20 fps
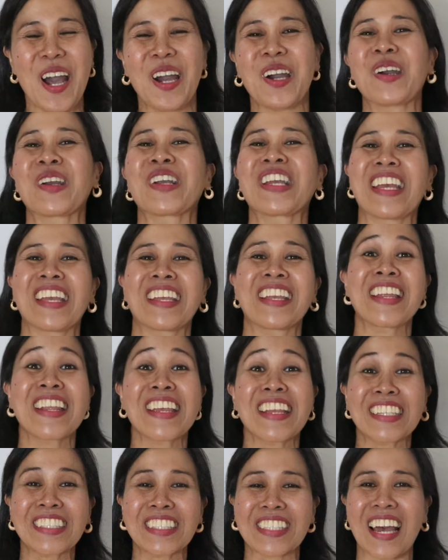Okay,
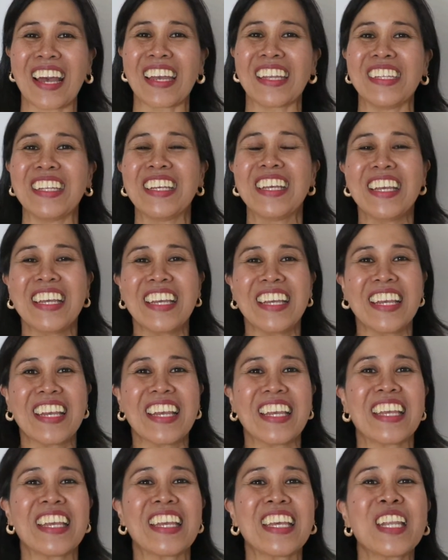kidding aside.
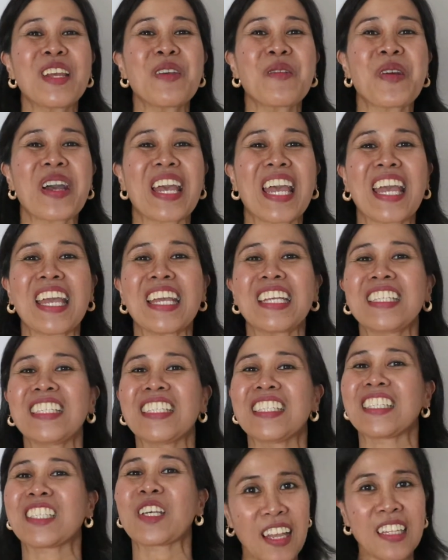Anyway,
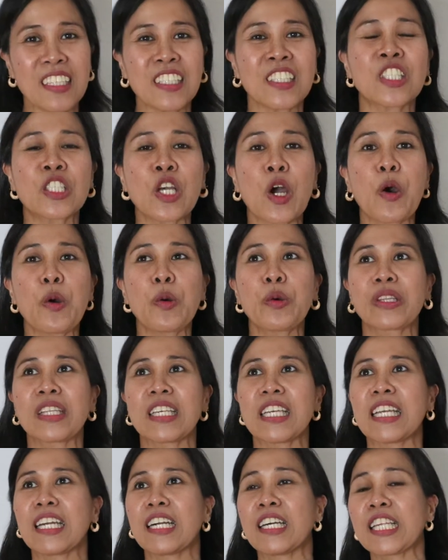so
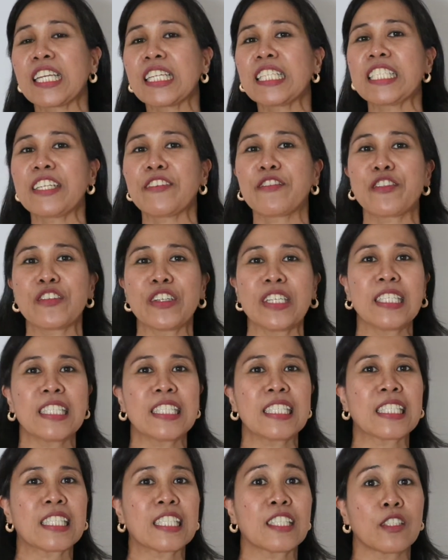the other
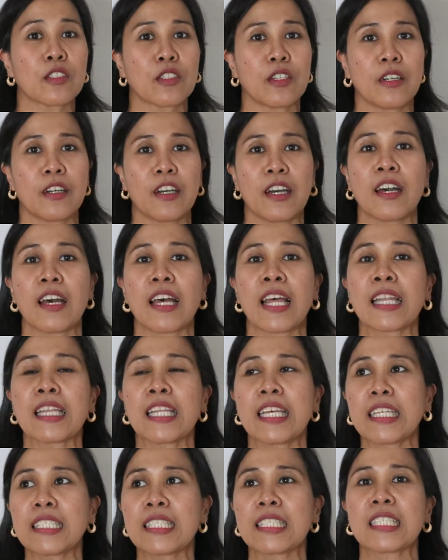difference, at
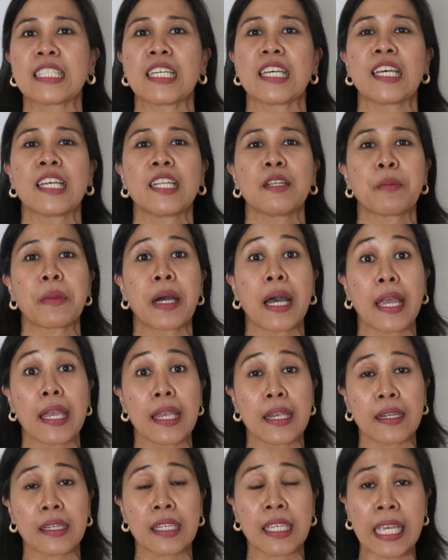least in
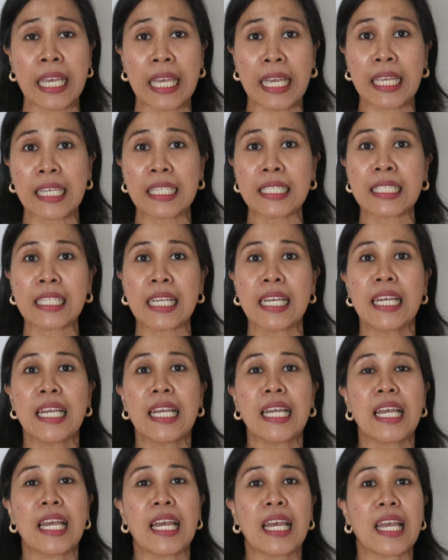my case,
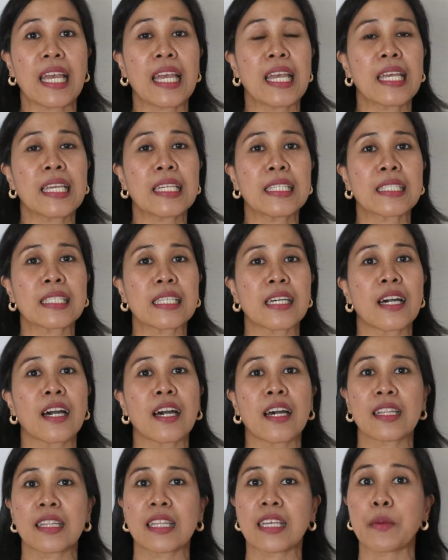is
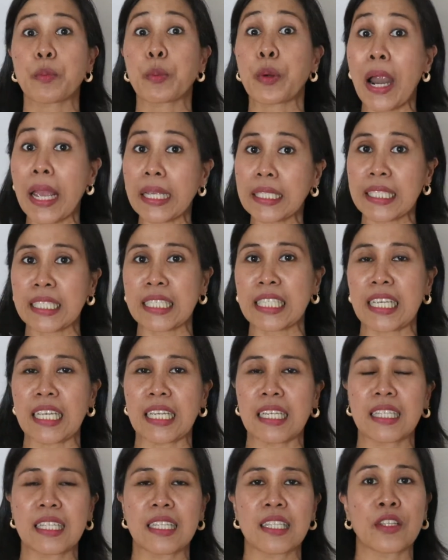the
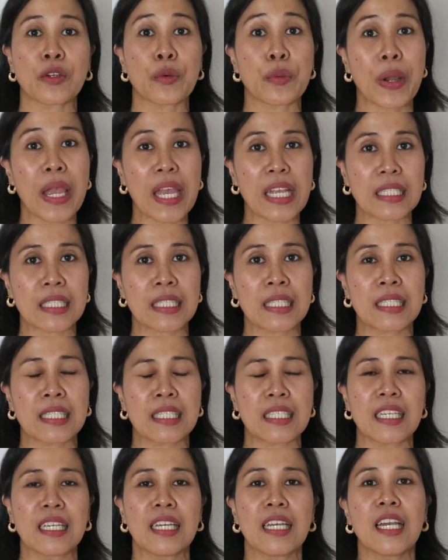pricing, the
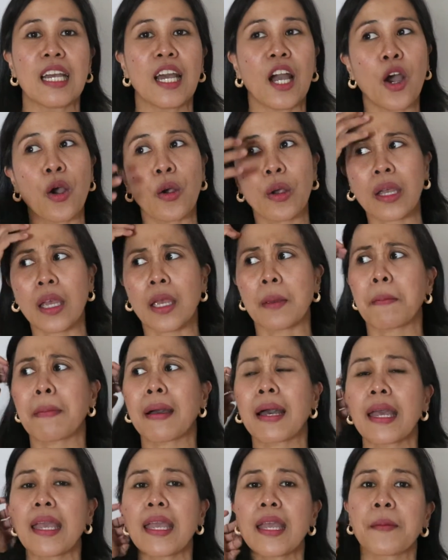rates. Okay,
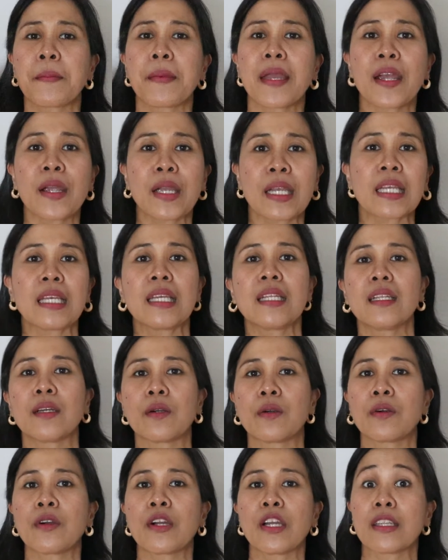my American,
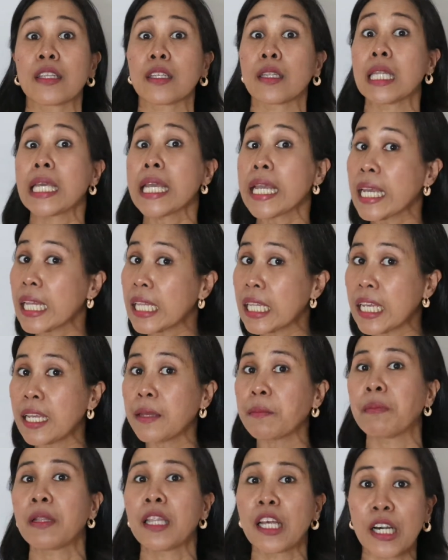or the
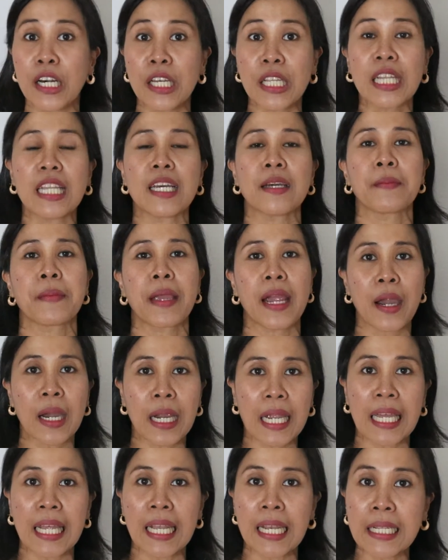legally blonde
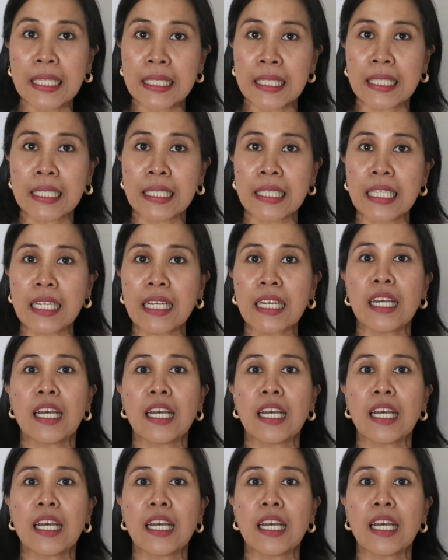Americans,